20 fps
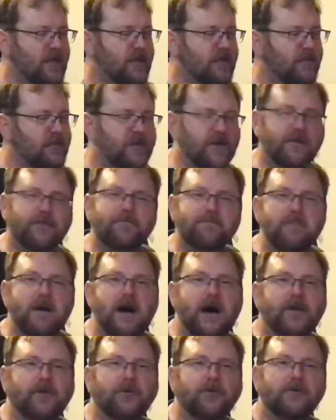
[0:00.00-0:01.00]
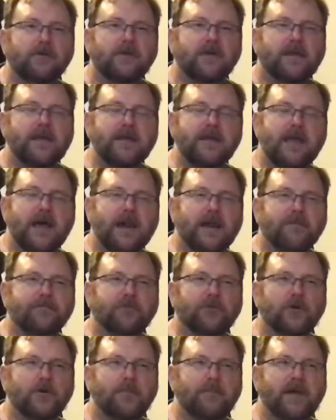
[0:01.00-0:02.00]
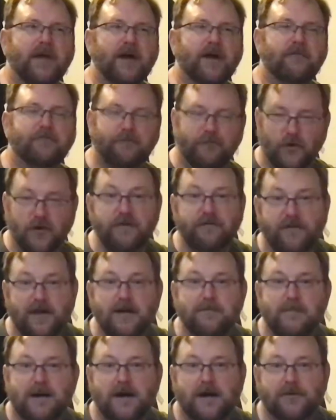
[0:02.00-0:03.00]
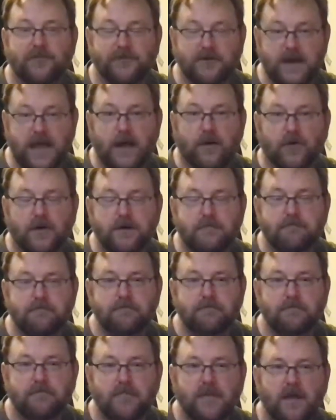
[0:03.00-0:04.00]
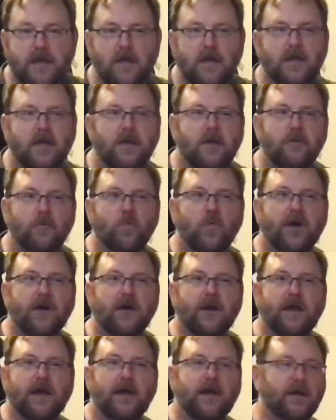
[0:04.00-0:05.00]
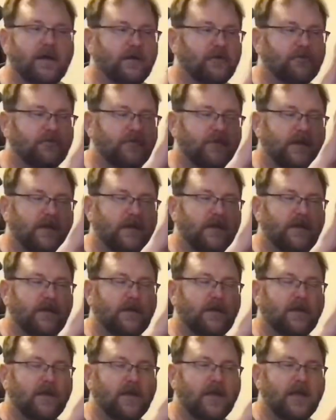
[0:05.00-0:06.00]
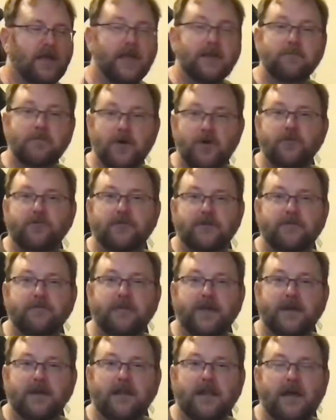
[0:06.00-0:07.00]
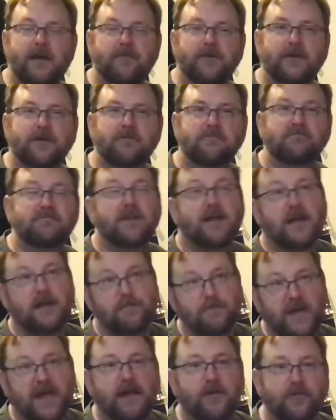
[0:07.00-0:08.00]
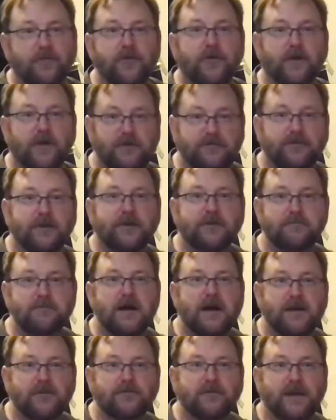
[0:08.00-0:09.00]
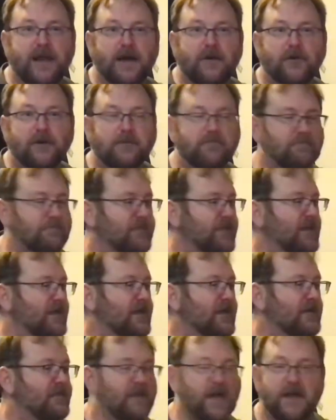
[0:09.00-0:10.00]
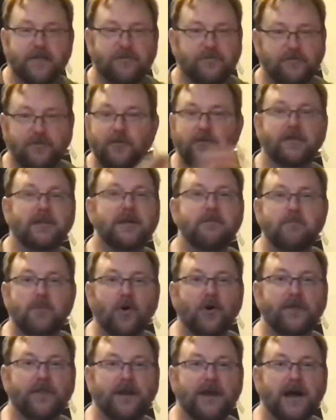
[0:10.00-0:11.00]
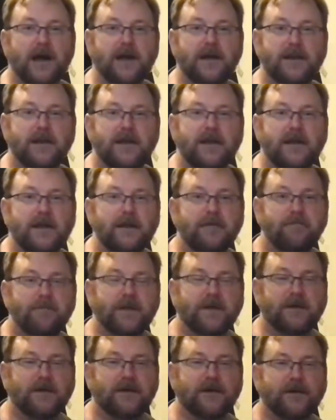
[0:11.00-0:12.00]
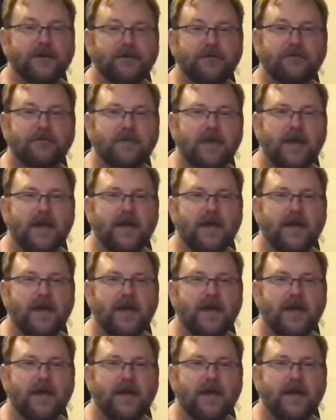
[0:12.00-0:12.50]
This model can get up to about 45 miles an hour, whereas the InMotion V11, about 36 miles an hour. That's certainly more than I need because